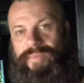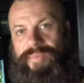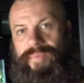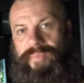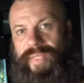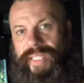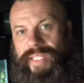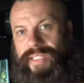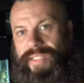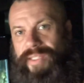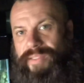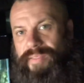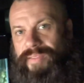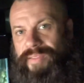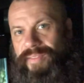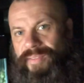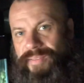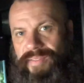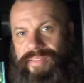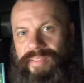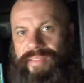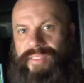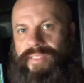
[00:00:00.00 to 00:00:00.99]
may
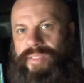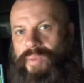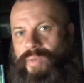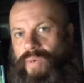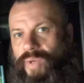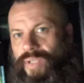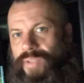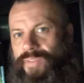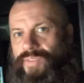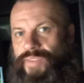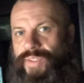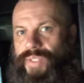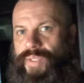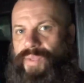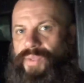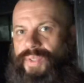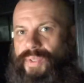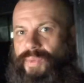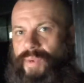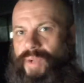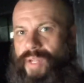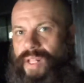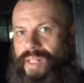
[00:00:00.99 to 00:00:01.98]
work for you
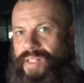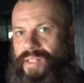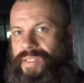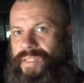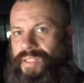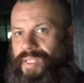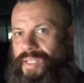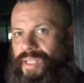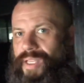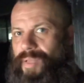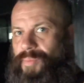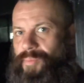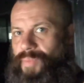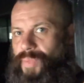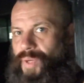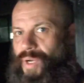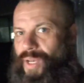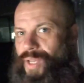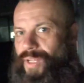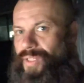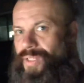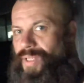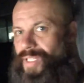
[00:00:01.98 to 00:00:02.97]
as well,
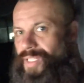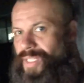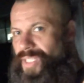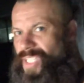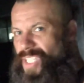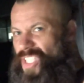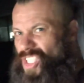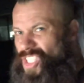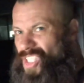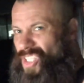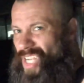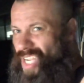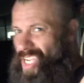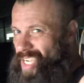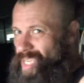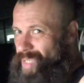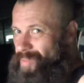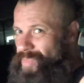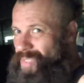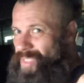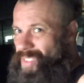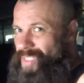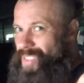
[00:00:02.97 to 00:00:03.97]
but each
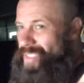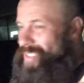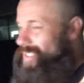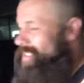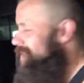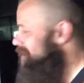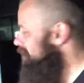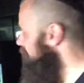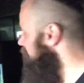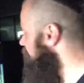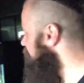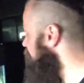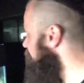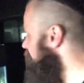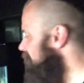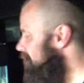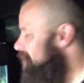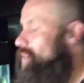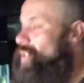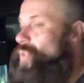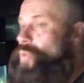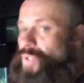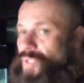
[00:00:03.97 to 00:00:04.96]
time
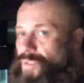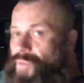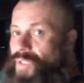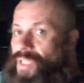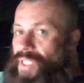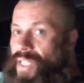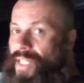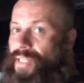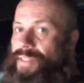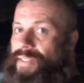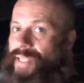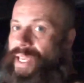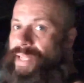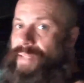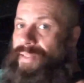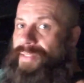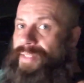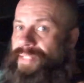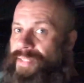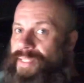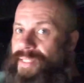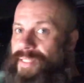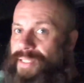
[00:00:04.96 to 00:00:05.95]
do it with
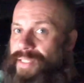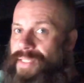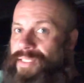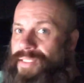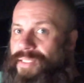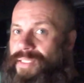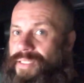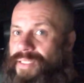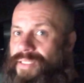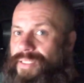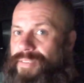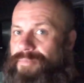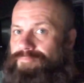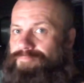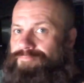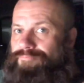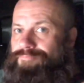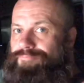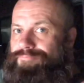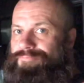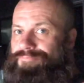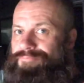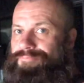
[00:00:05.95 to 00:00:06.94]
intent.
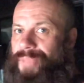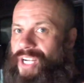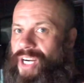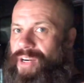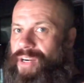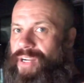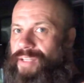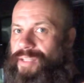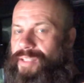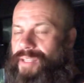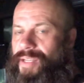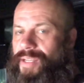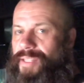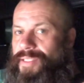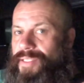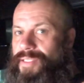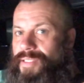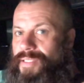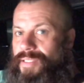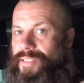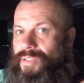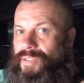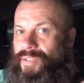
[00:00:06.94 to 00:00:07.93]
All right, you guys,
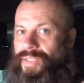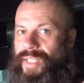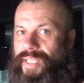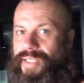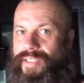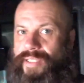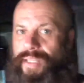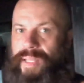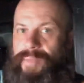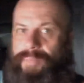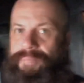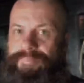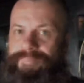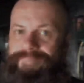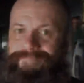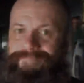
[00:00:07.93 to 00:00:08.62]
till next time.